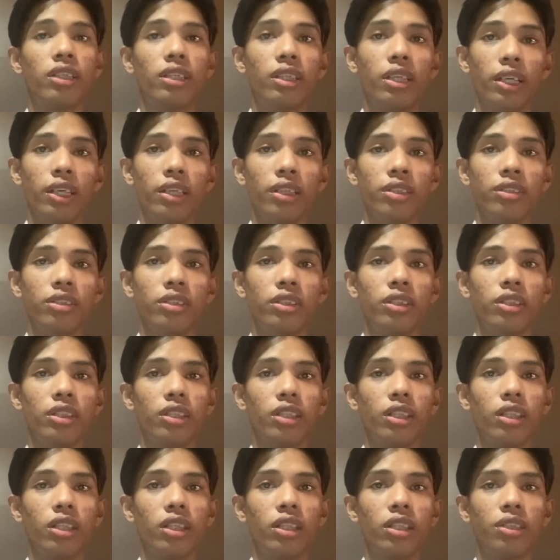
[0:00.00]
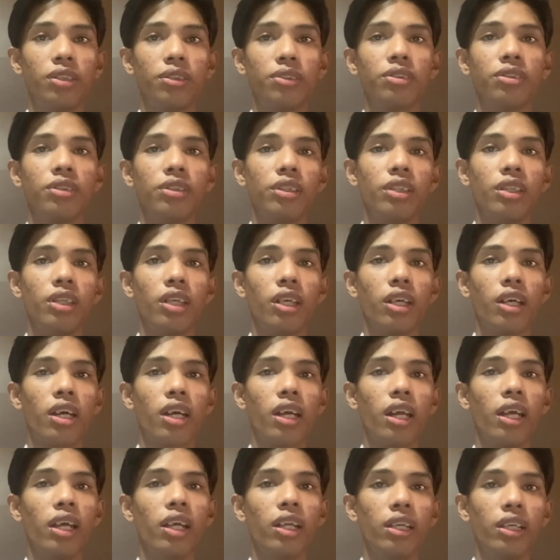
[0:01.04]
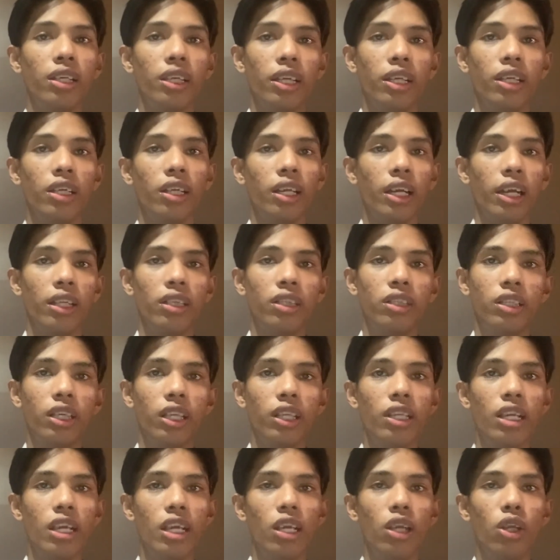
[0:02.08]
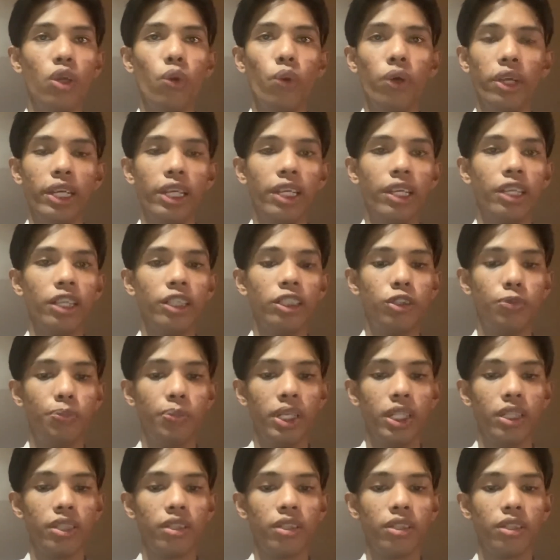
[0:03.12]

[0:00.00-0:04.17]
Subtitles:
Third, great neat and tidy look in the space.